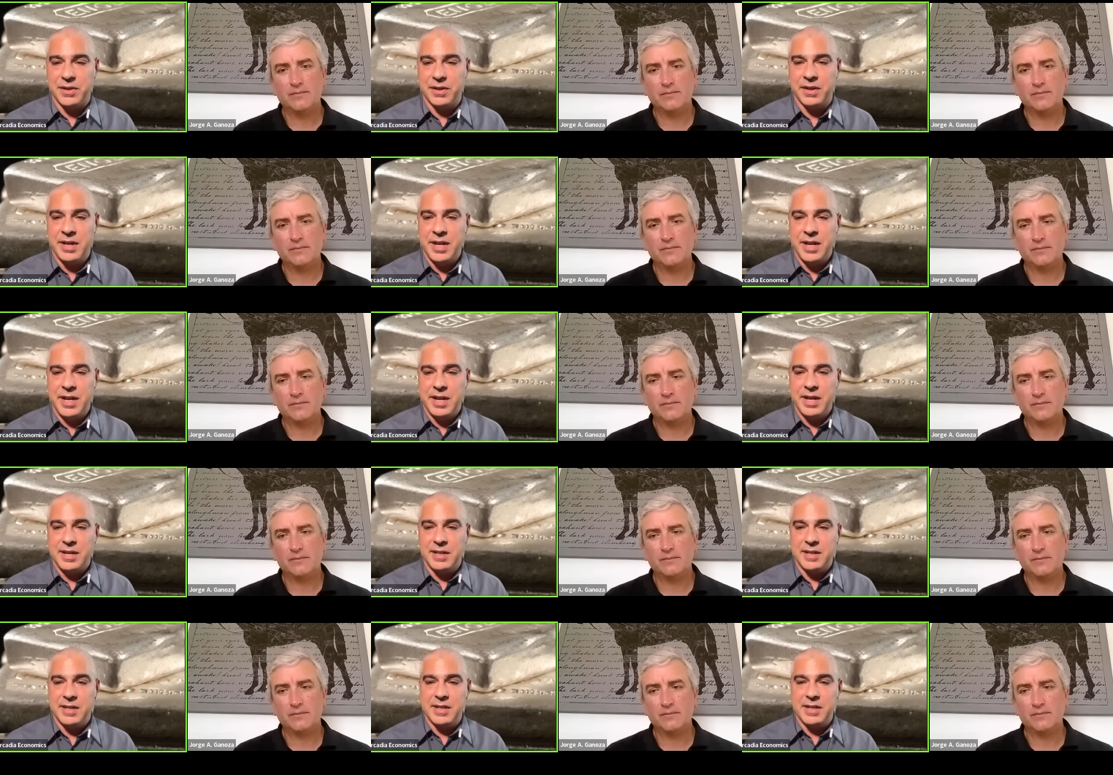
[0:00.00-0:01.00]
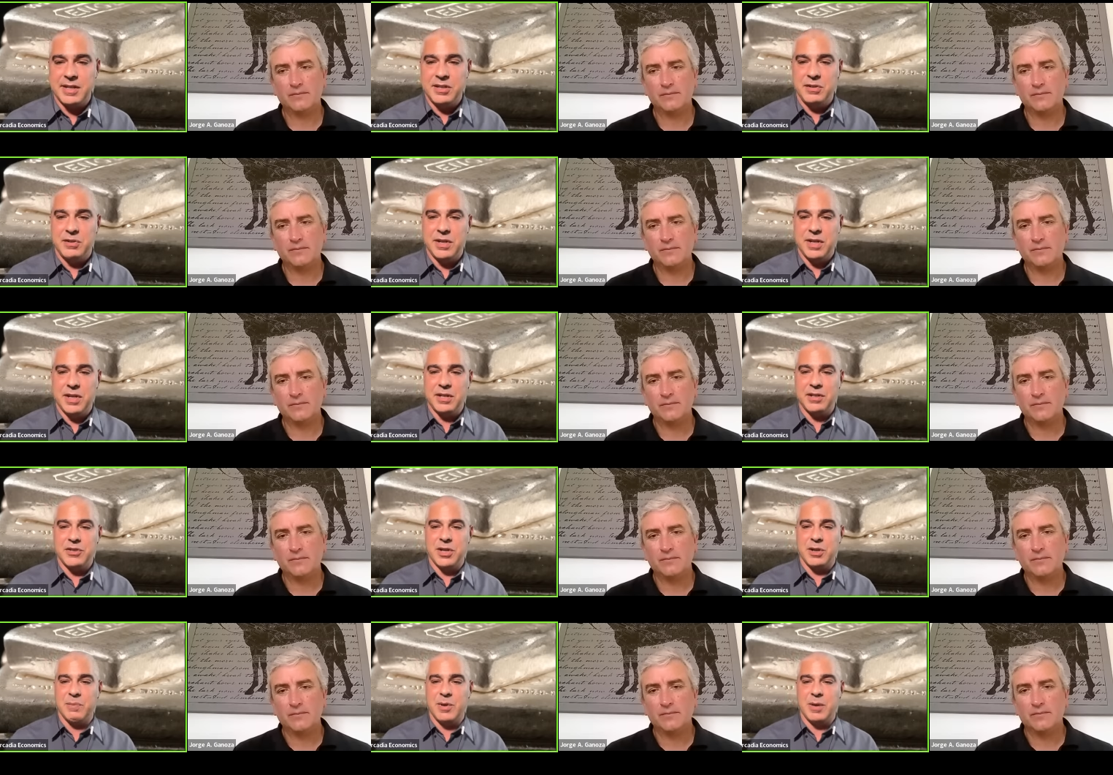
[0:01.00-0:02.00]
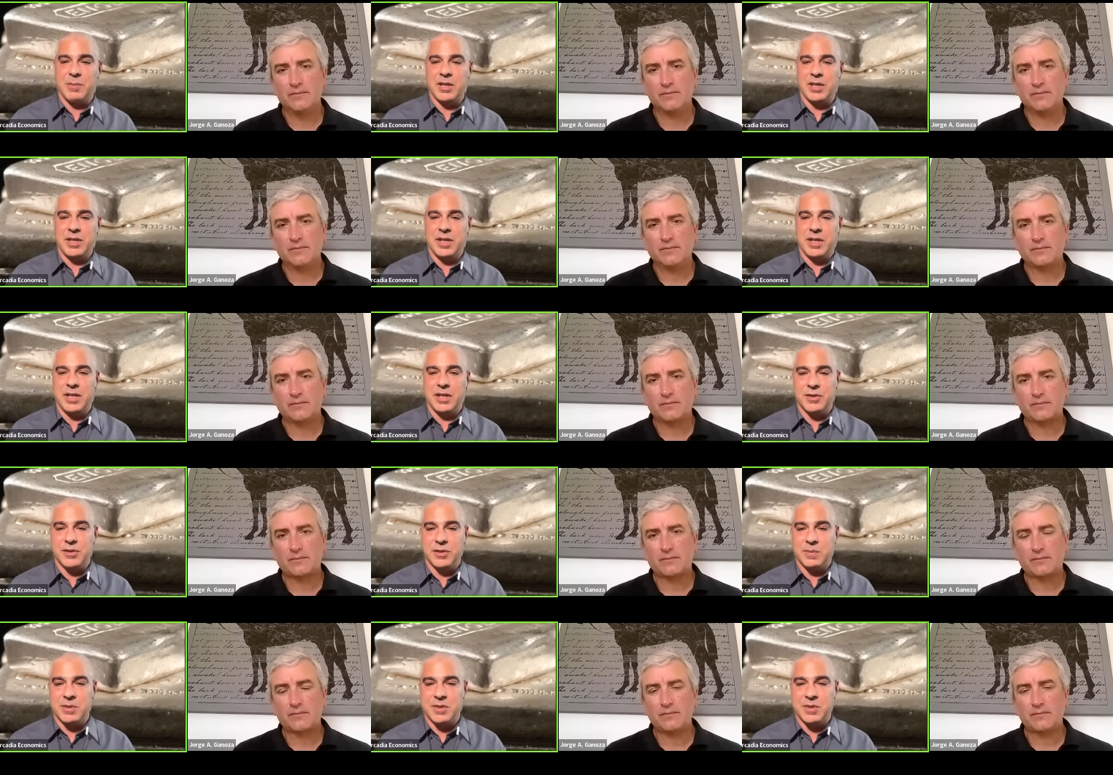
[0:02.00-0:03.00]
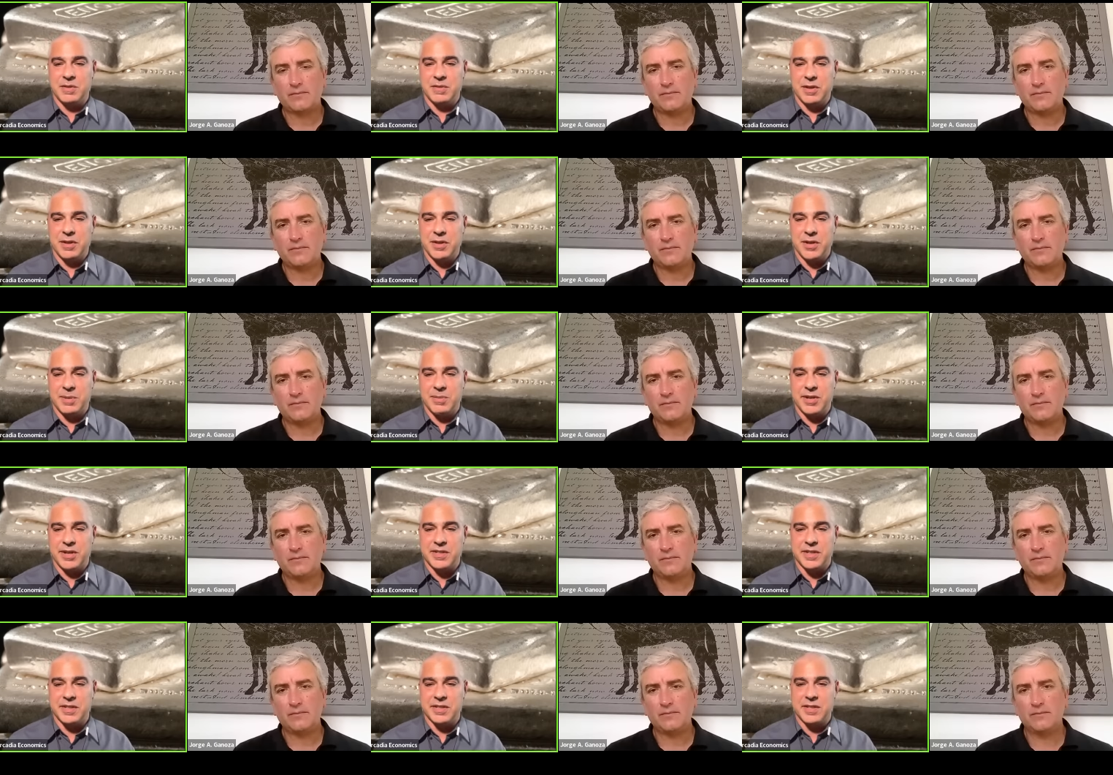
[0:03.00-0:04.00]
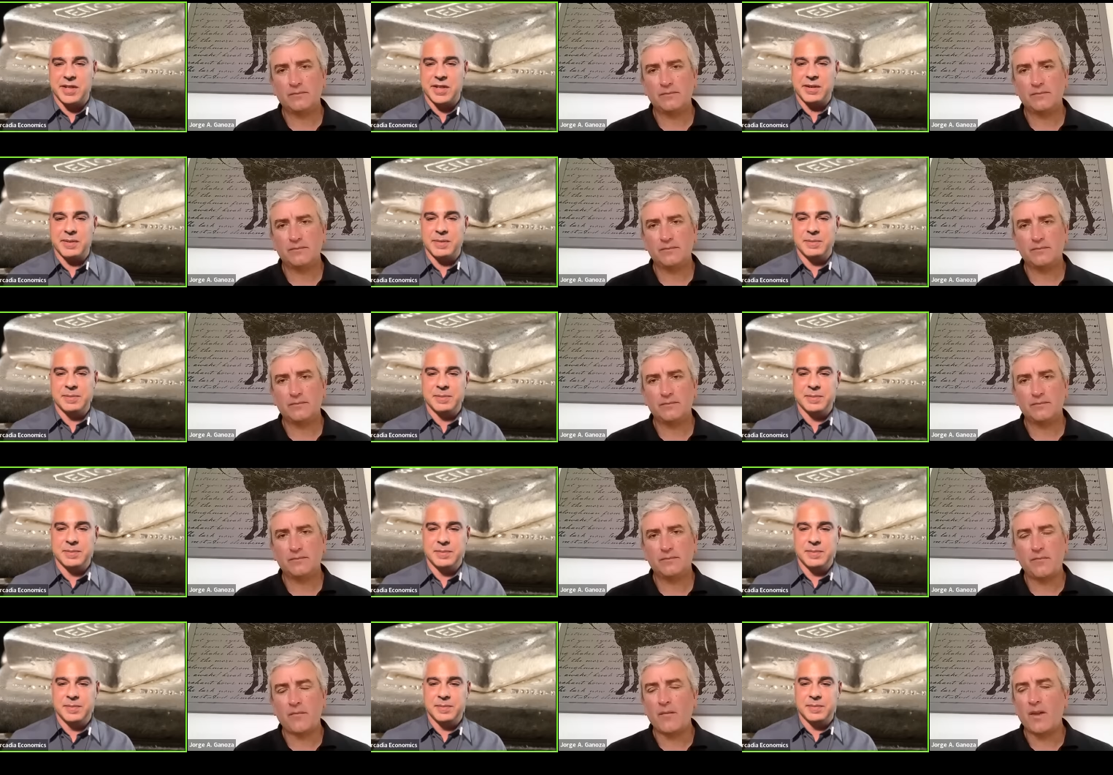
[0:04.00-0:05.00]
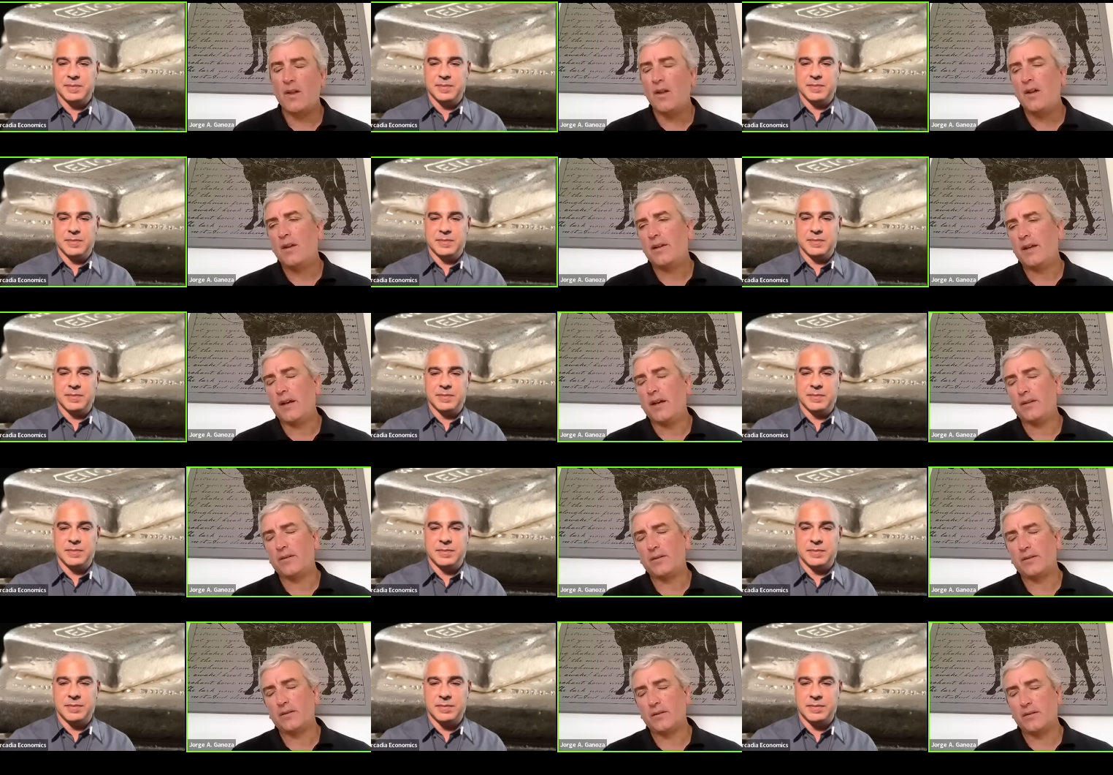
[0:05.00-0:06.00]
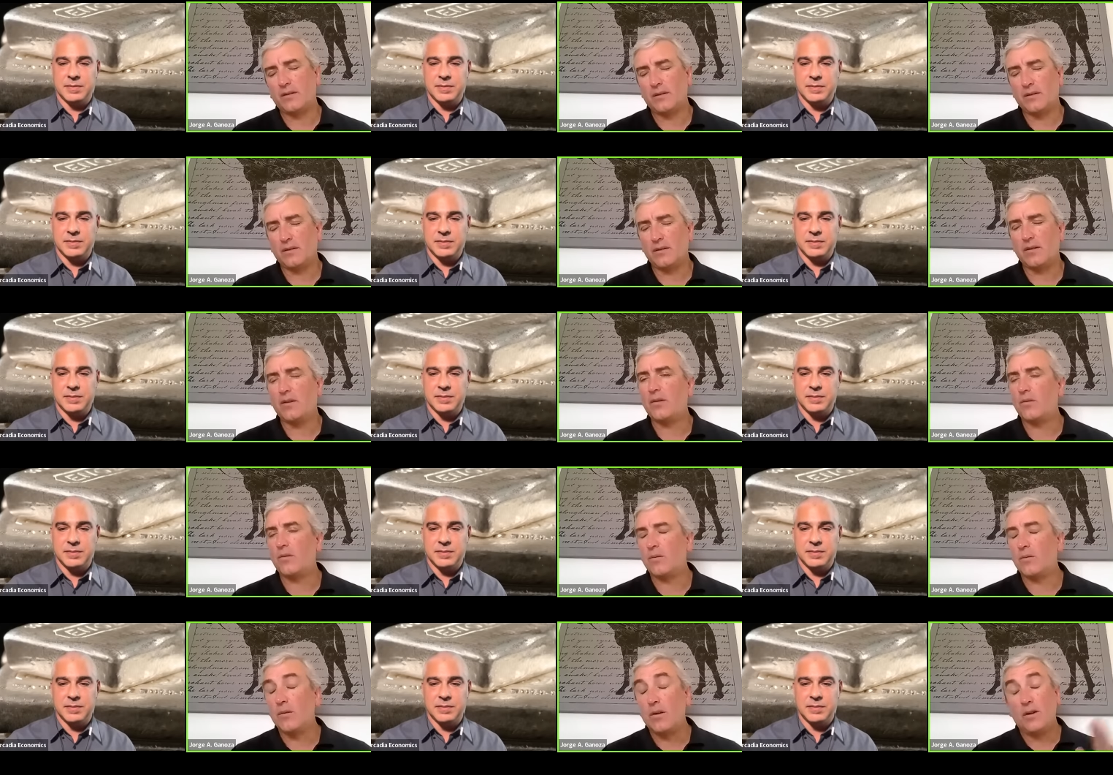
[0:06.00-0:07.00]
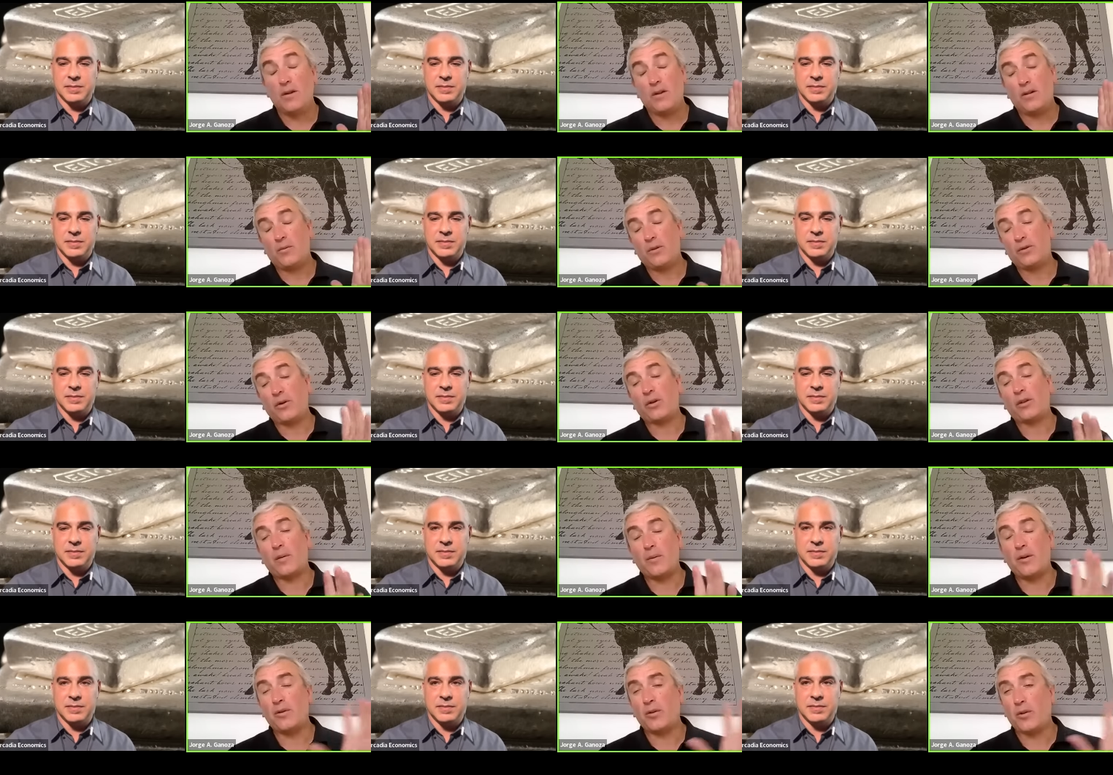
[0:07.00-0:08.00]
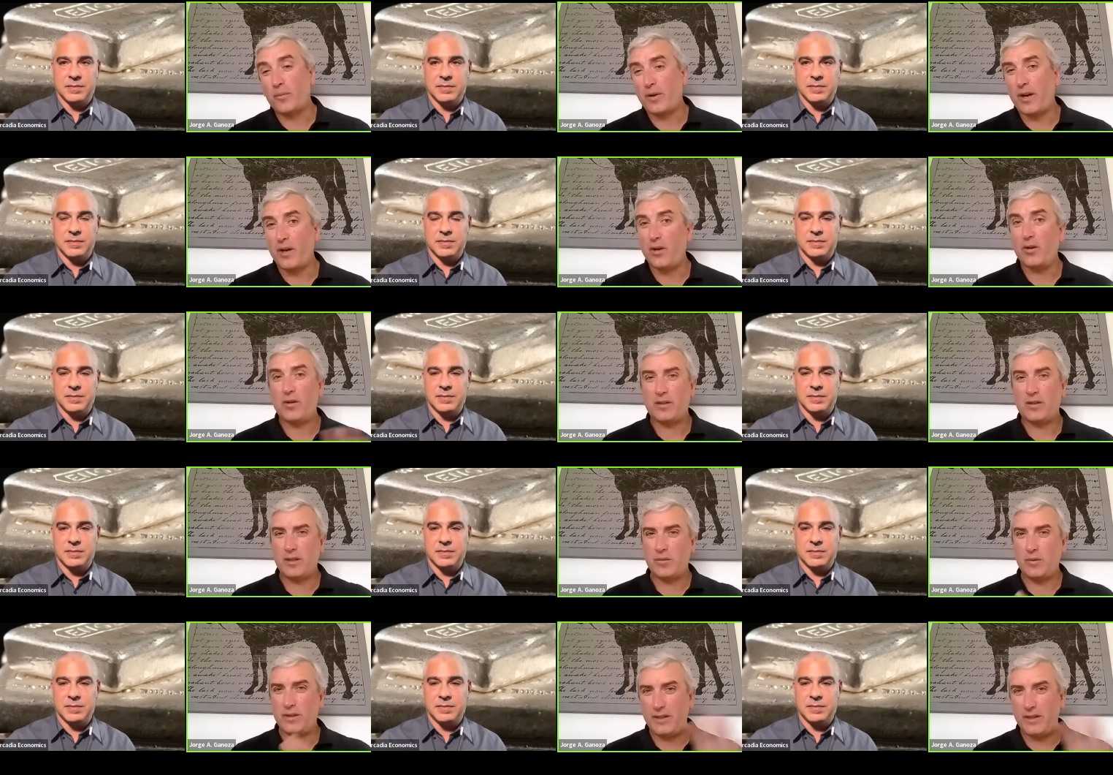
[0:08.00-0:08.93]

Speaker 1: or anything that you can share publicly in terms of the thought process there.
Speaker 2: Yes. You know, we talked about our priority